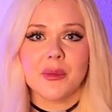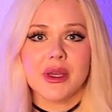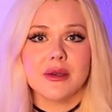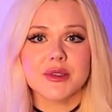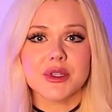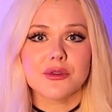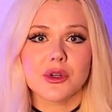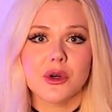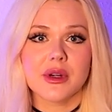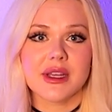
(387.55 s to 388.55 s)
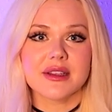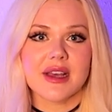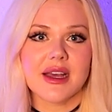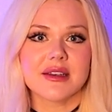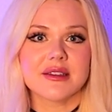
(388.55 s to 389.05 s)
be using recordings
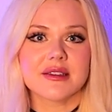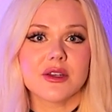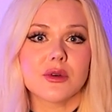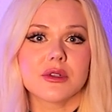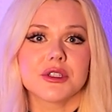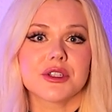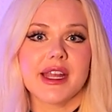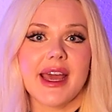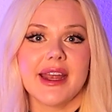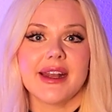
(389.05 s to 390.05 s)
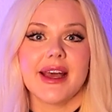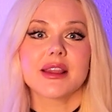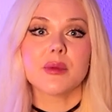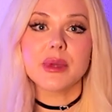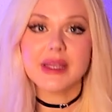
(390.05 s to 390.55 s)
as an auditory aid at
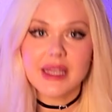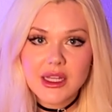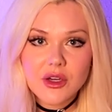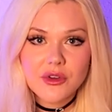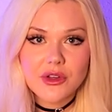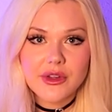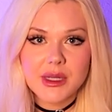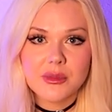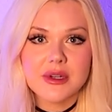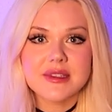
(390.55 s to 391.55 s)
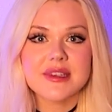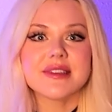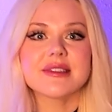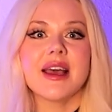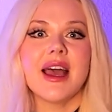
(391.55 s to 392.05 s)
the beginning of your learning
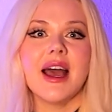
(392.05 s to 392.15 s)
process,